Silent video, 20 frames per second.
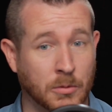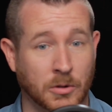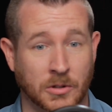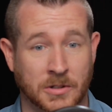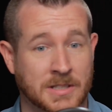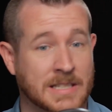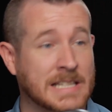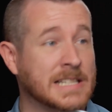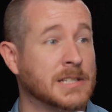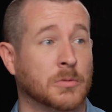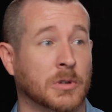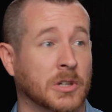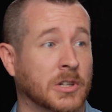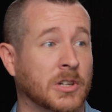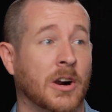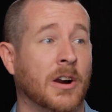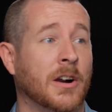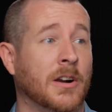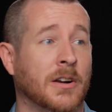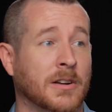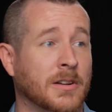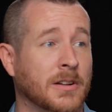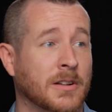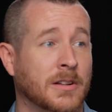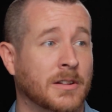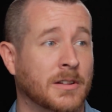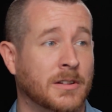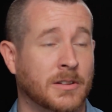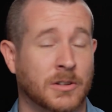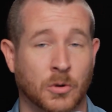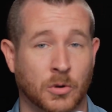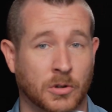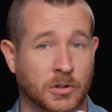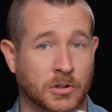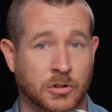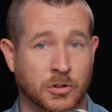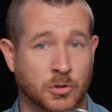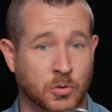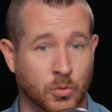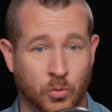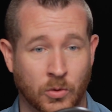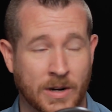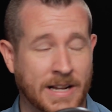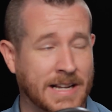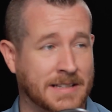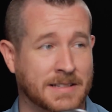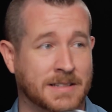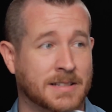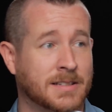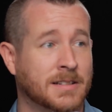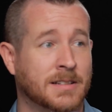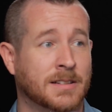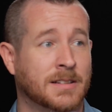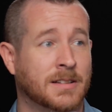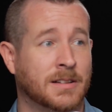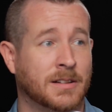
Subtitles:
will disregard your great